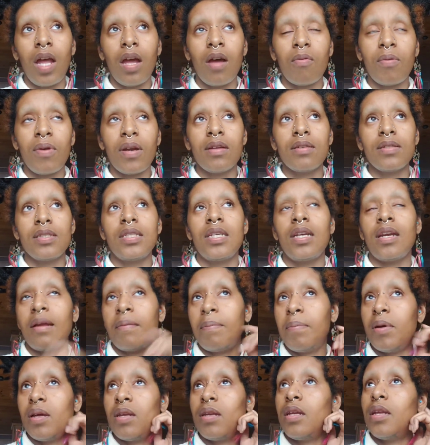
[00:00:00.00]
Oh, what else did
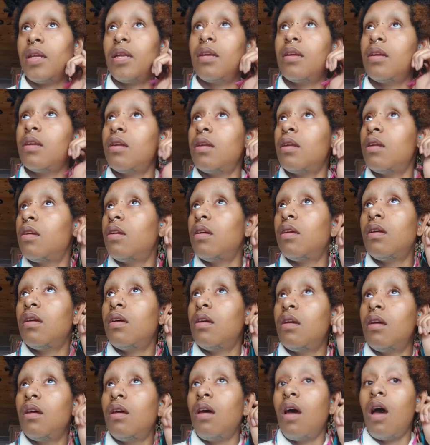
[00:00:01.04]
I put in it?
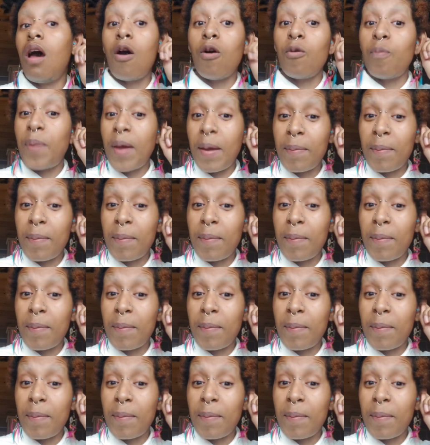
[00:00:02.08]
Oh,